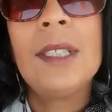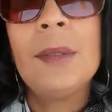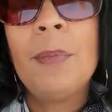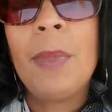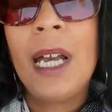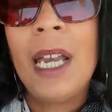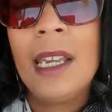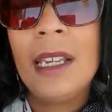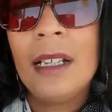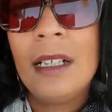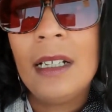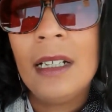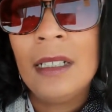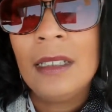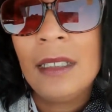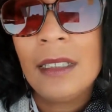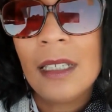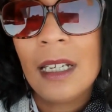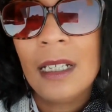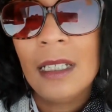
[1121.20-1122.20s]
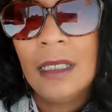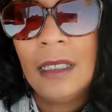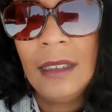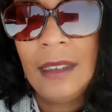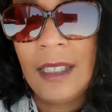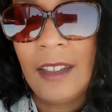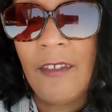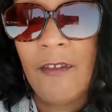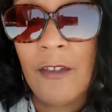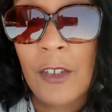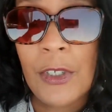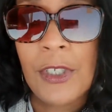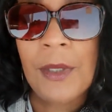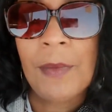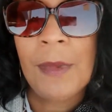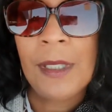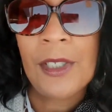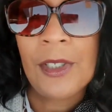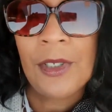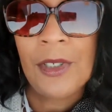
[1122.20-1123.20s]
by the first
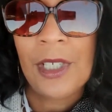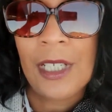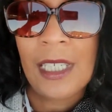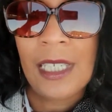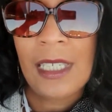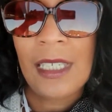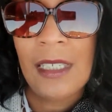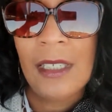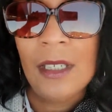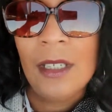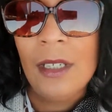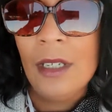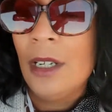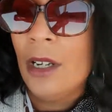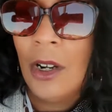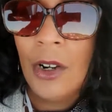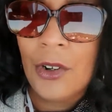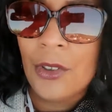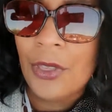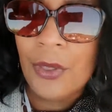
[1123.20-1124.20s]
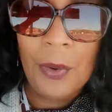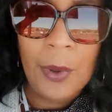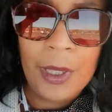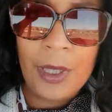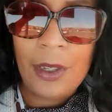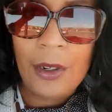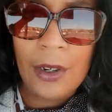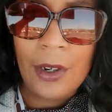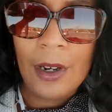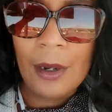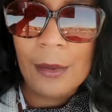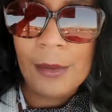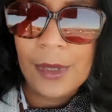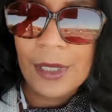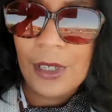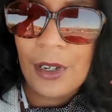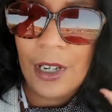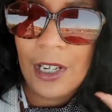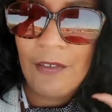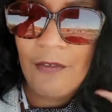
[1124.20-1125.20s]
mystery or thriller, I'm
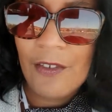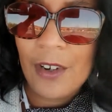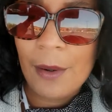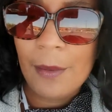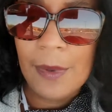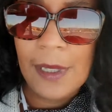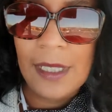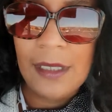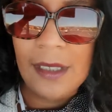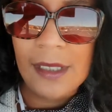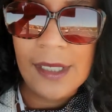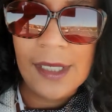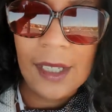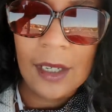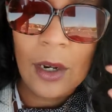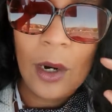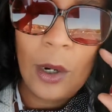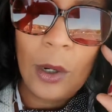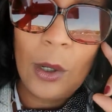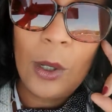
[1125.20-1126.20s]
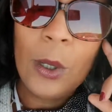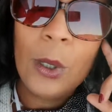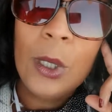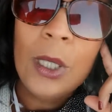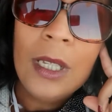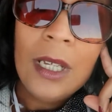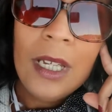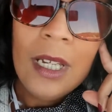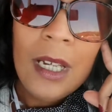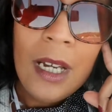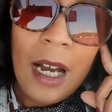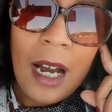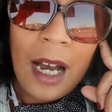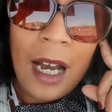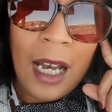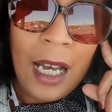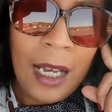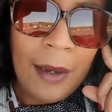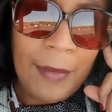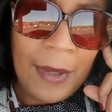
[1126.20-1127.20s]
sorry, from Alyssa Cole.
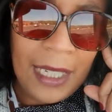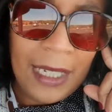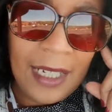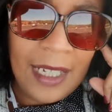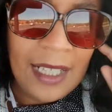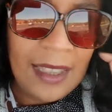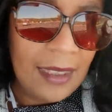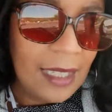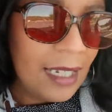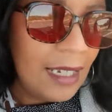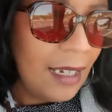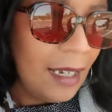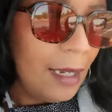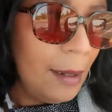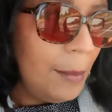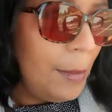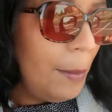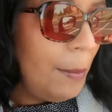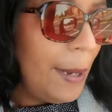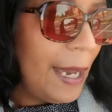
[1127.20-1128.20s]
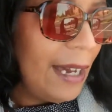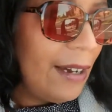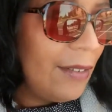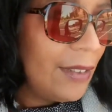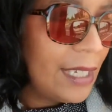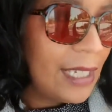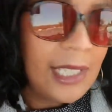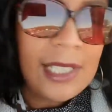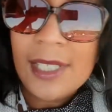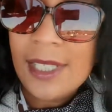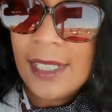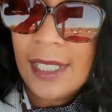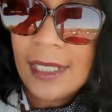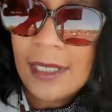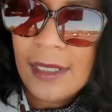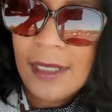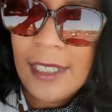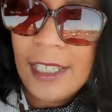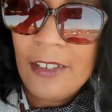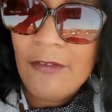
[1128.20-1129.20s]
And I think I'm about like
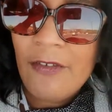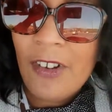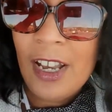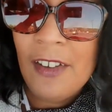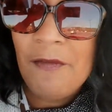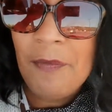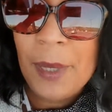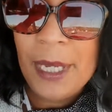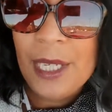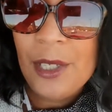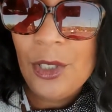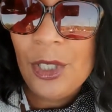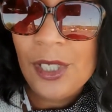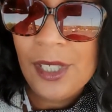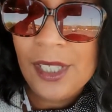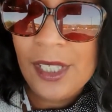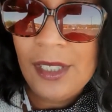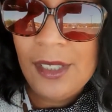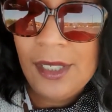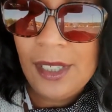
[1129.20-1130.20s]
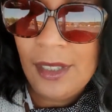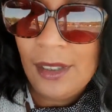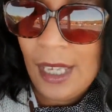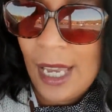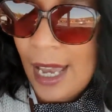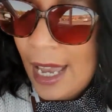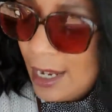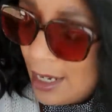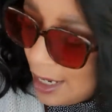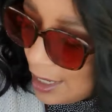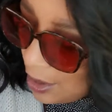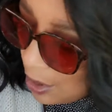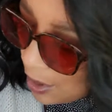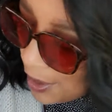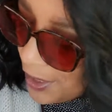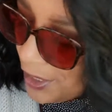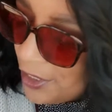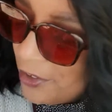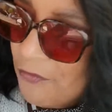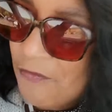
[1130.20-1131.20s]
65 pages into that. I
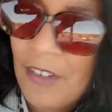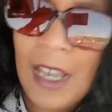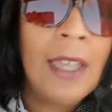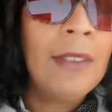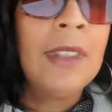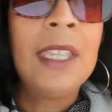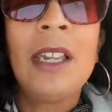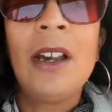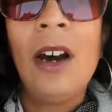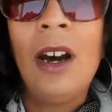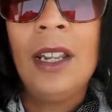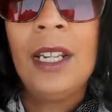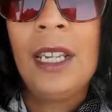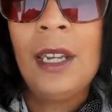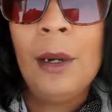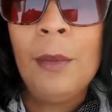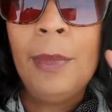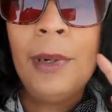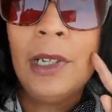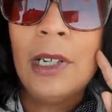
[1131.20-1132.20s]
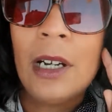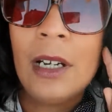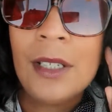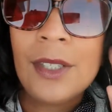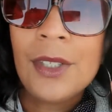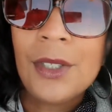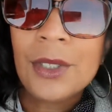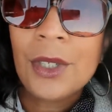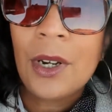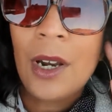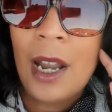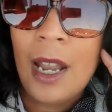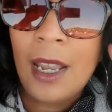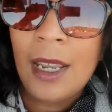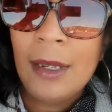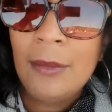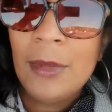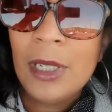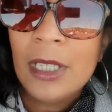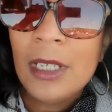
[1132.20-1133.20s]
also found the audiobook on
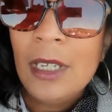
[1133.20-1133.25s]
Scribd.